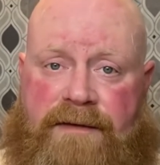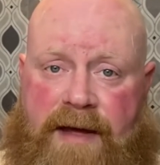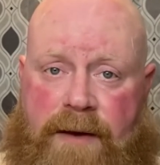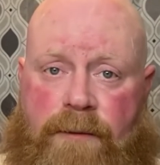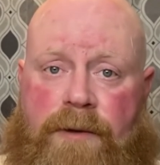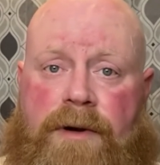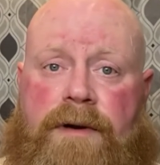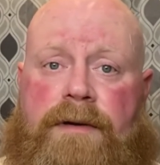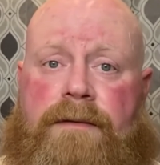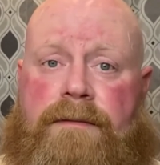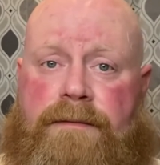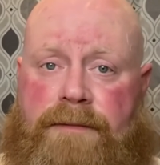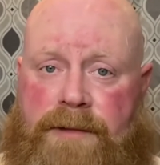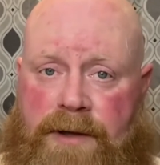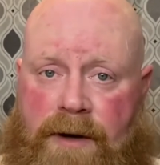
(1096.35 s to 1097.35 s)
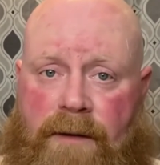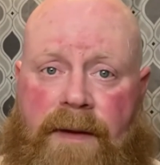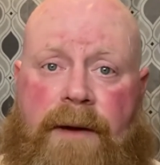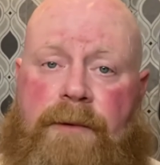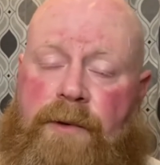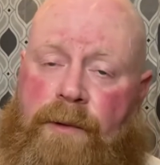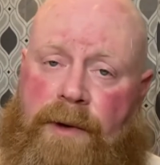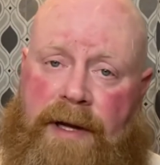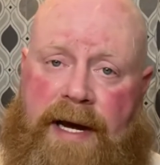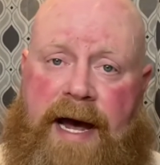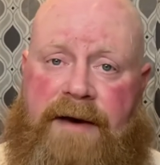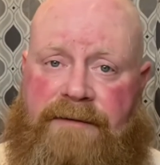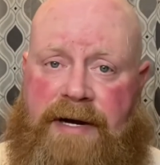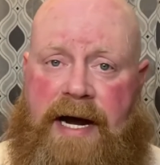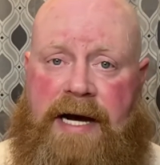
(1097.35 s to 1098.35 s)
they would really
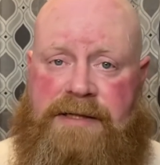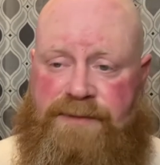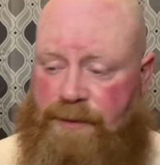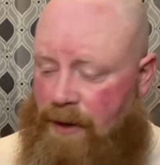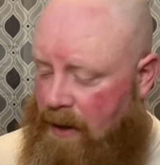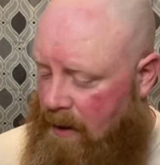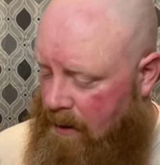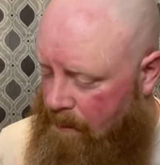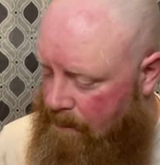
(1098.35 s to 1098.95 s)
have a nice product.